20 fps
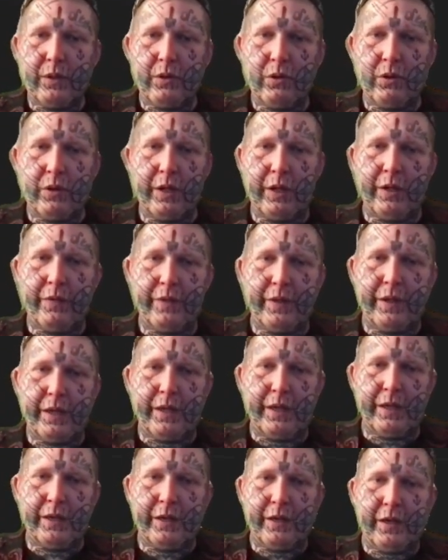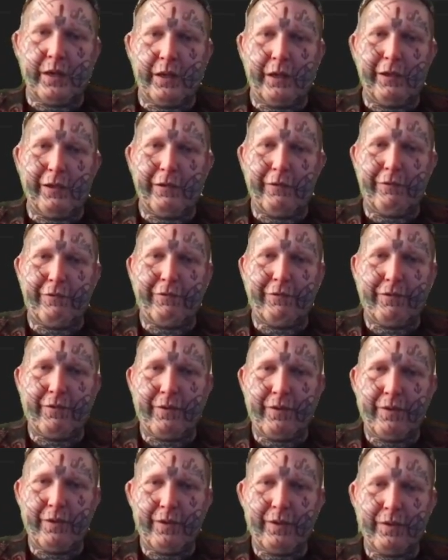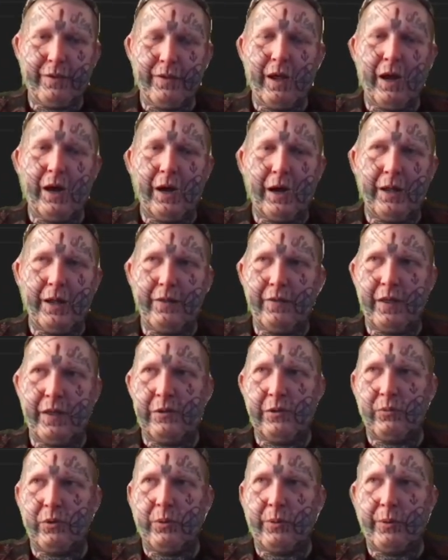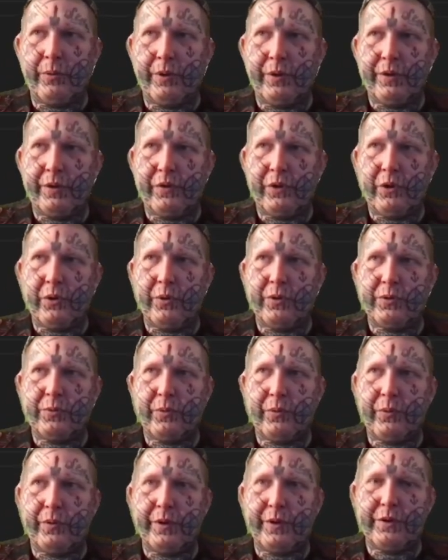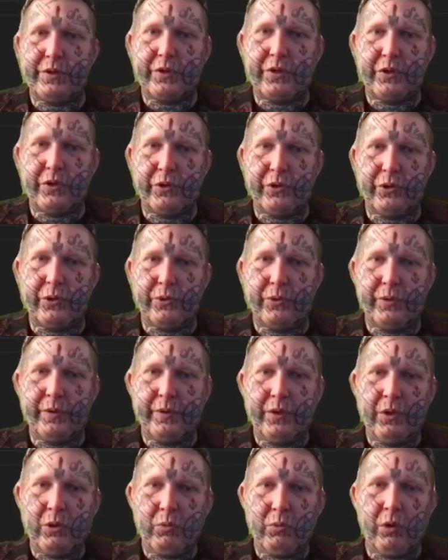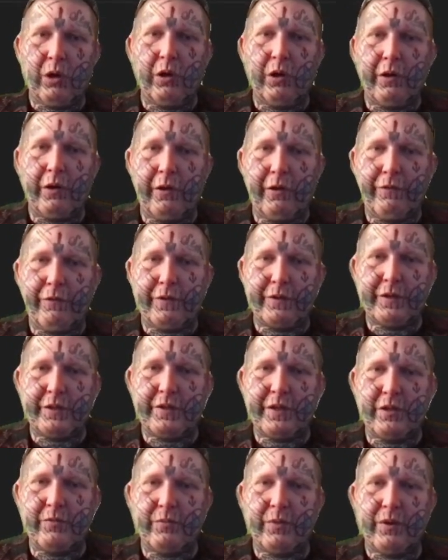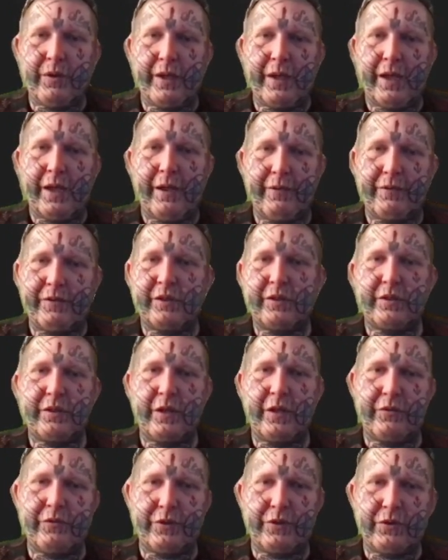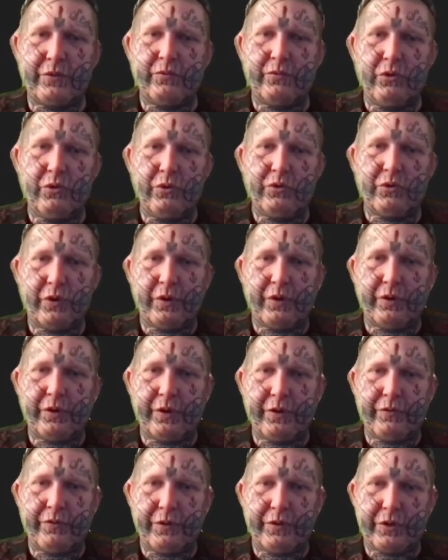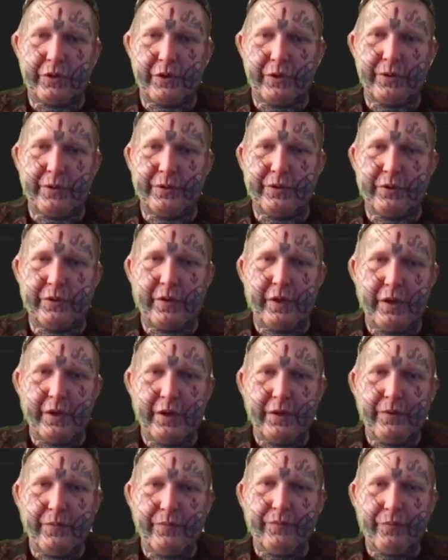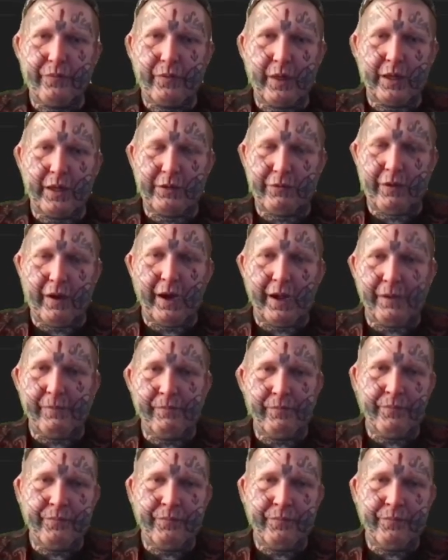then if not, then what we want to do is we want to, well, if existing user returns, that's fine.